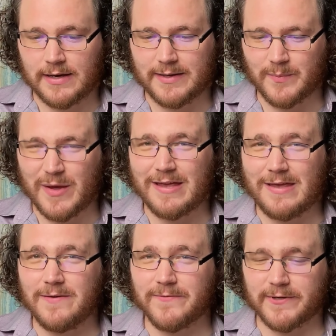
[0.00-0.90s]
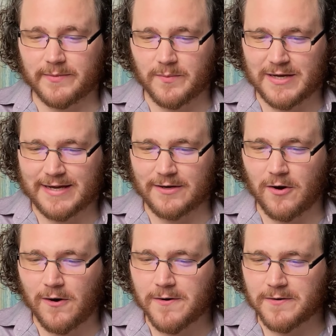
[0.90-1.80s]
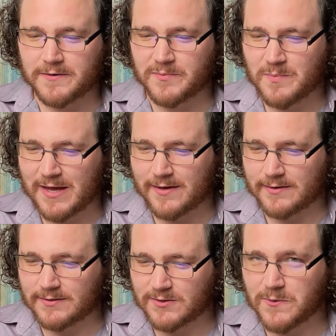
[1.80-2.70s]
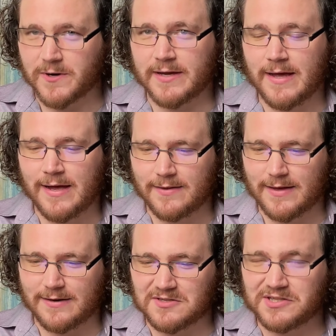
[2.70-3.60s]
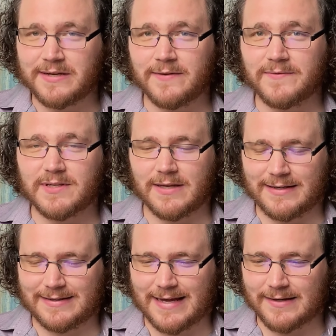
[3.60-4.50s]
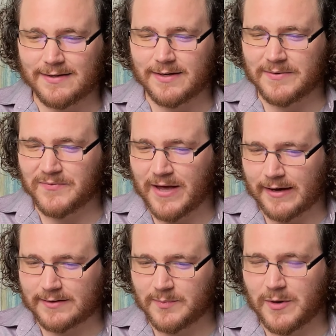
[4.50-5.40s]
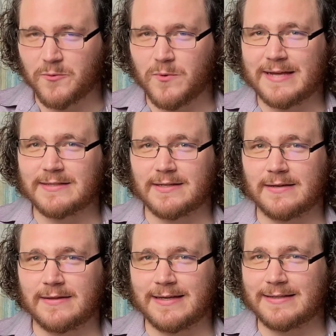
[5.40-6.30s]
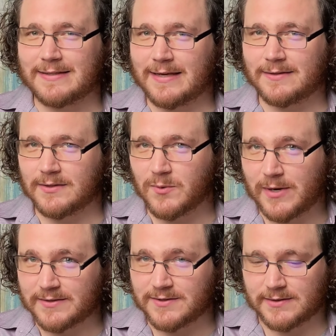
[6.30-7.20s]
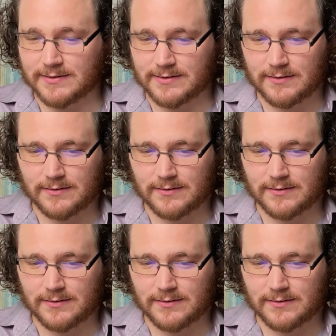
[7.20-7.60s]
It may even make it harder to make a story that achieves an intended effect by raising the intended questions.